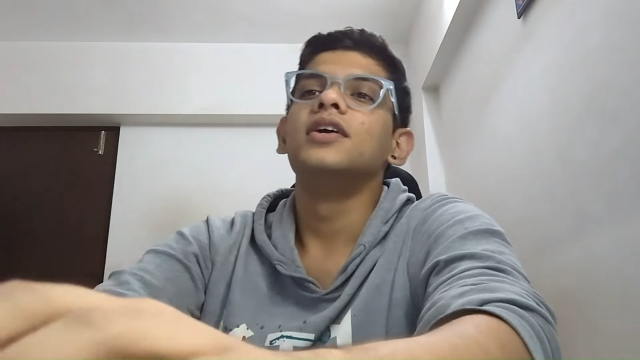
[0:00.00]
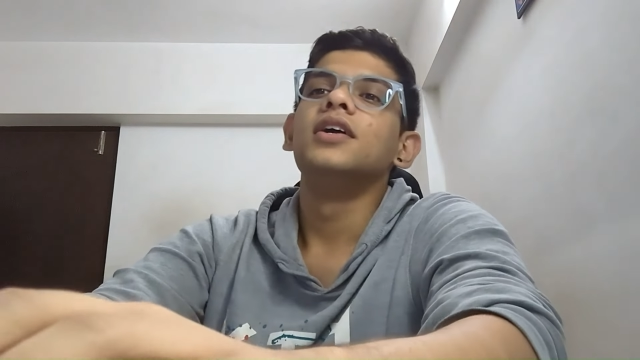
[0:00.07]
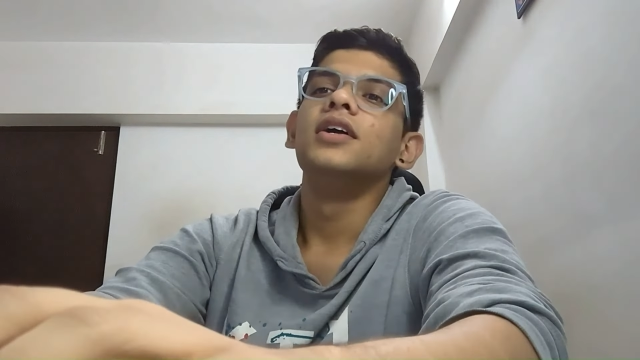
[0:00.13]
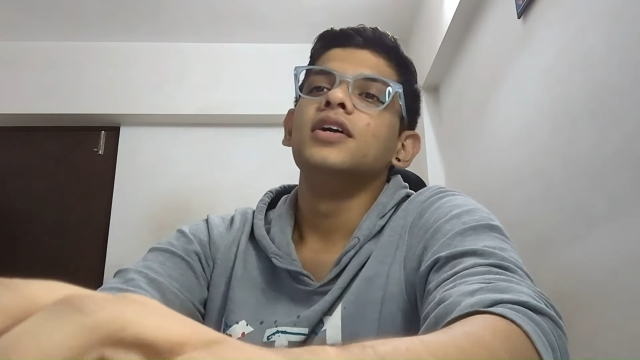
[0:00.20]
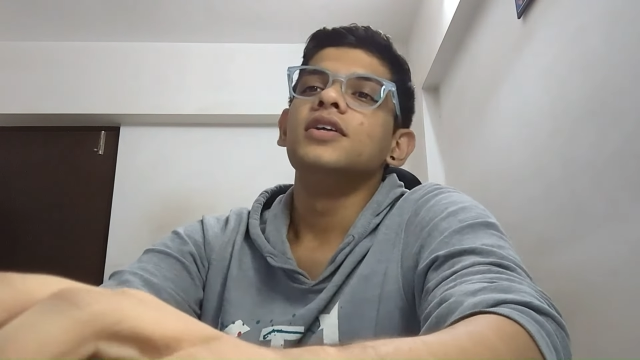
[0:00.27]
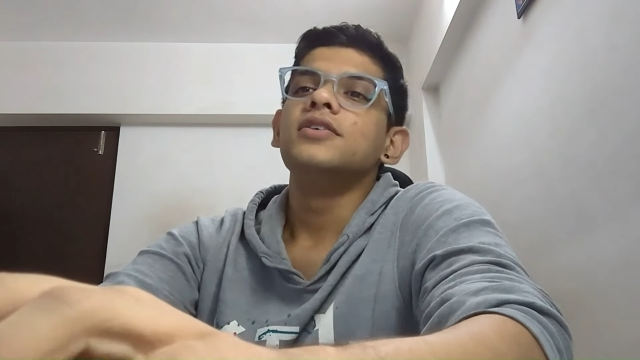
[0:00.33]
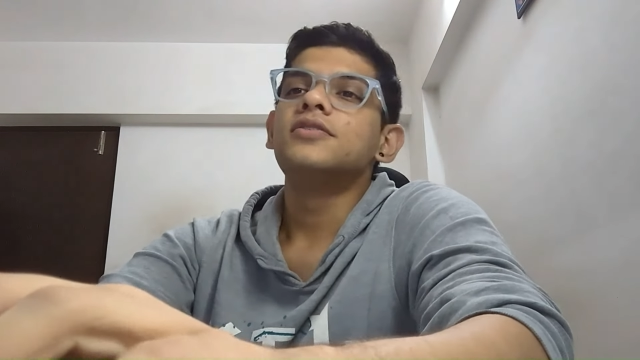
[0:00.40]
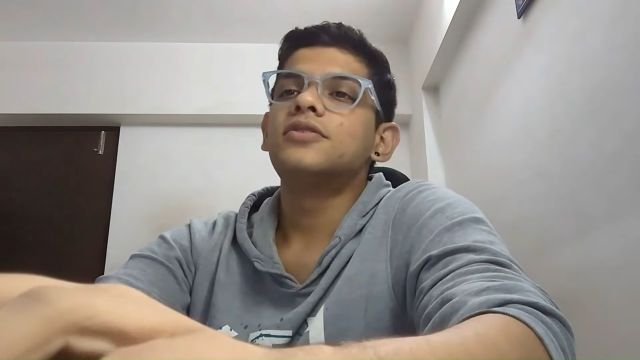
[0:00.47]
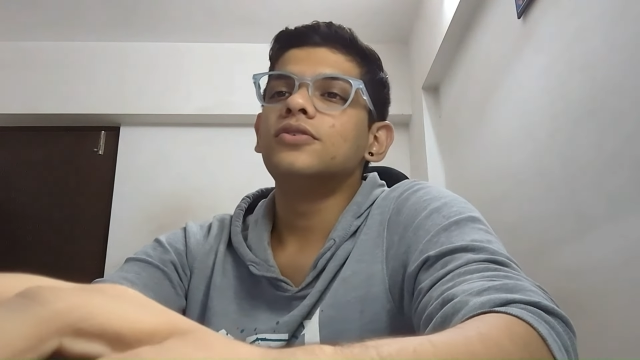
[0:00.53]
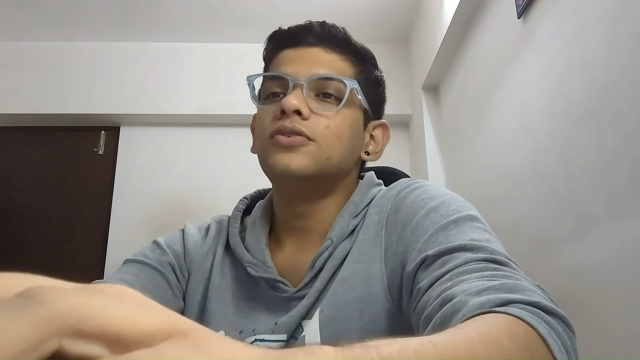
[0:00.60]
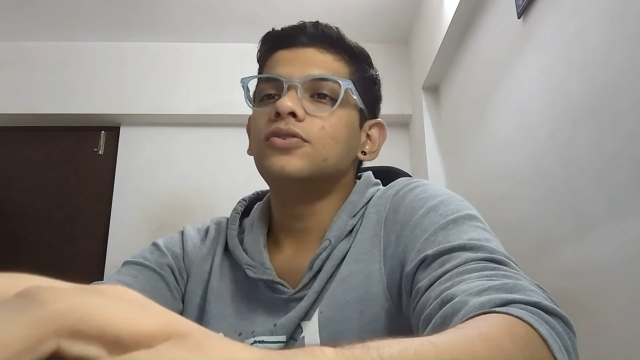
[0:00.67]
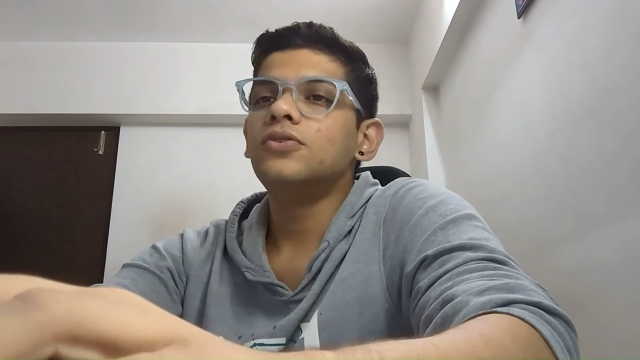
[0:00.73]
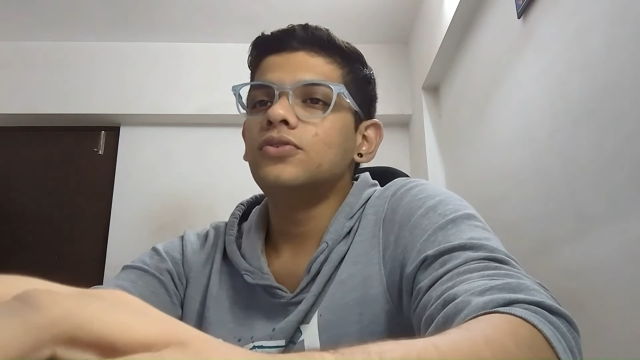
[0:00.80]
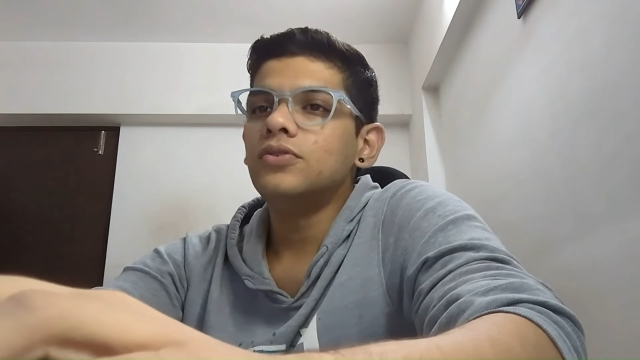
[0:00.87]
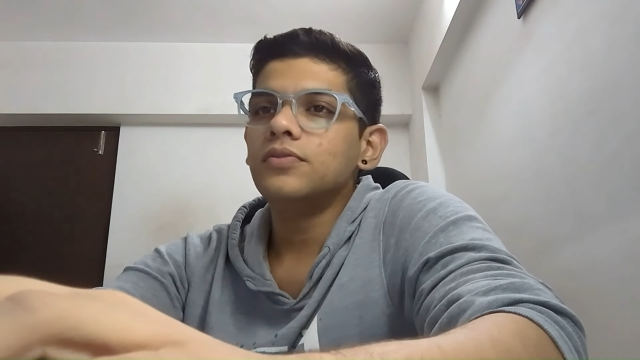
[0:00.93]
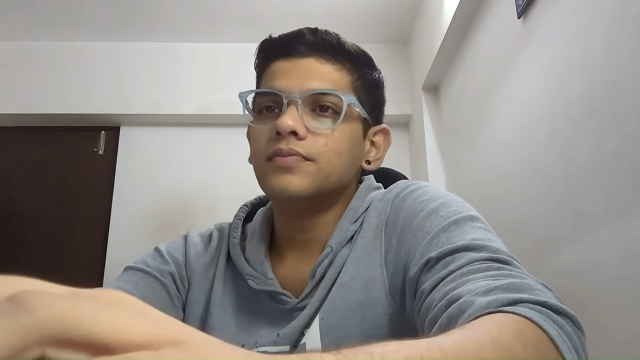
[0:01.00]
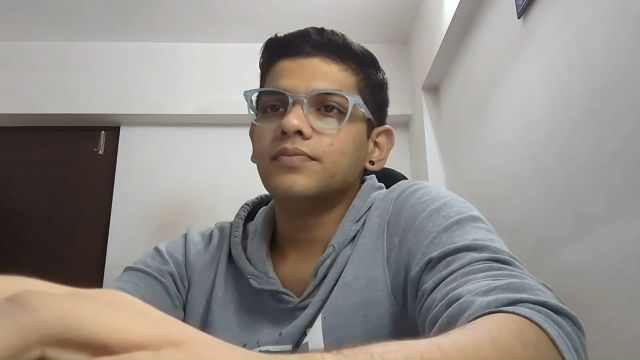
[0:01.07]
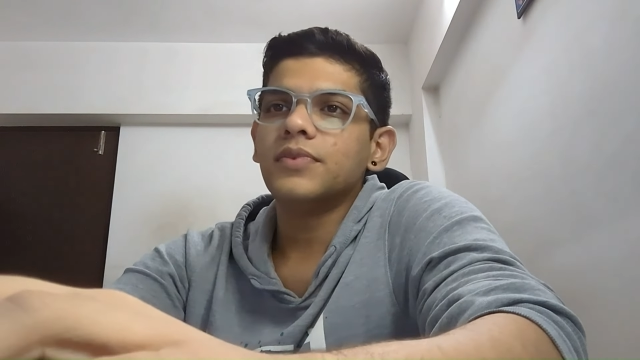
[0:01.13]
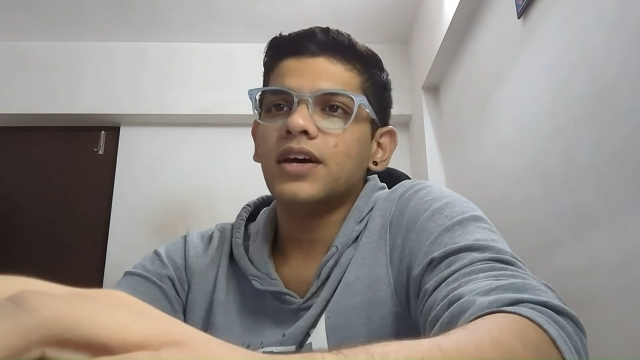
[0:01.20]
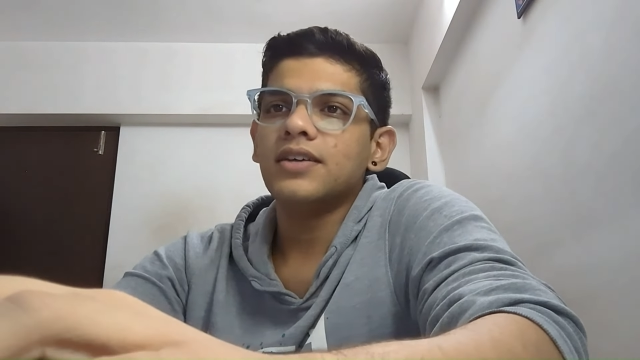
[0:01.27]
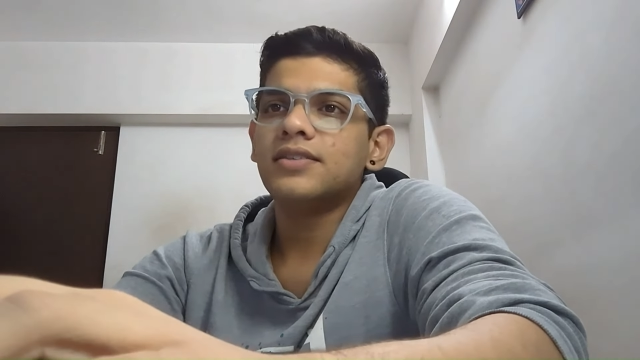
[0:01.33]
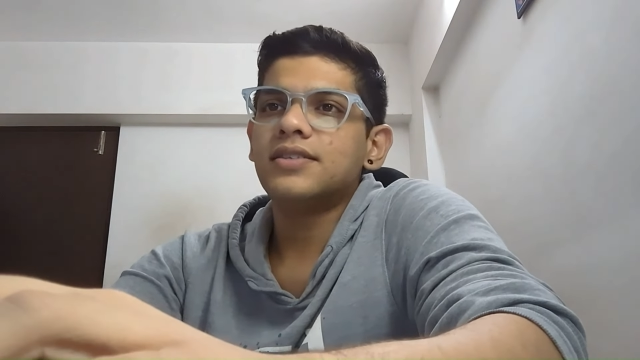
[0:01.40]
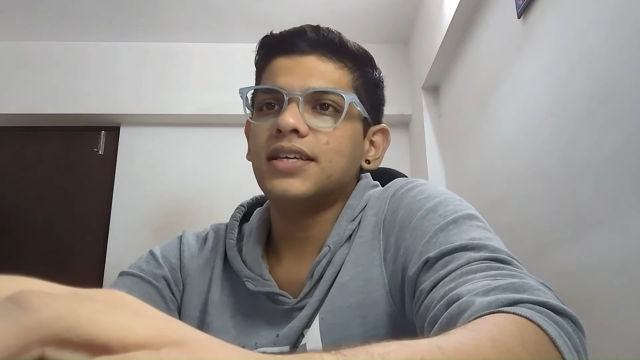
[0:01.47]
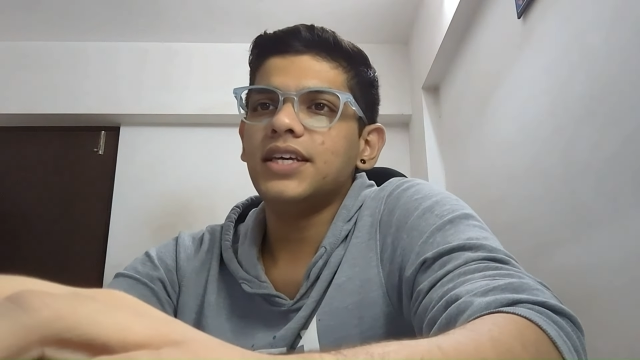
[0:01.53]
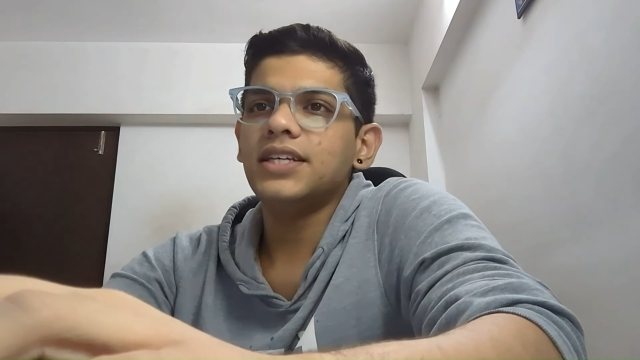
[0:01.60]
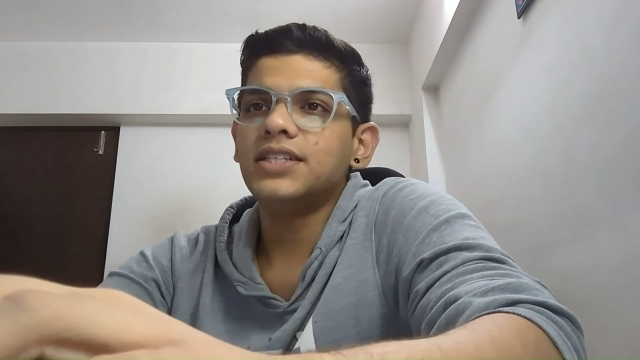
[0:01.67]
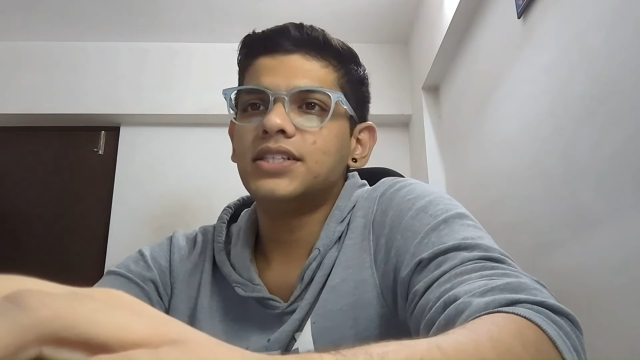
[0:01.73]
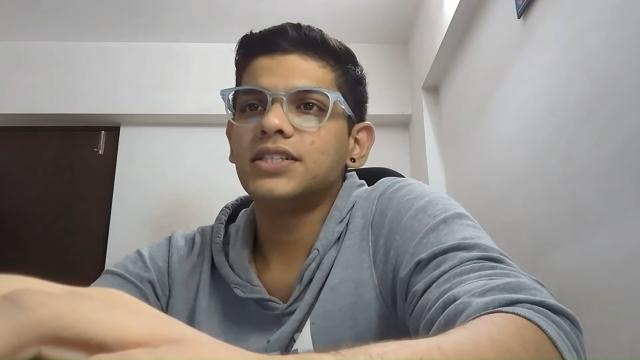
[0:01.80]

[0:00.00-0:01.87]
So our stage,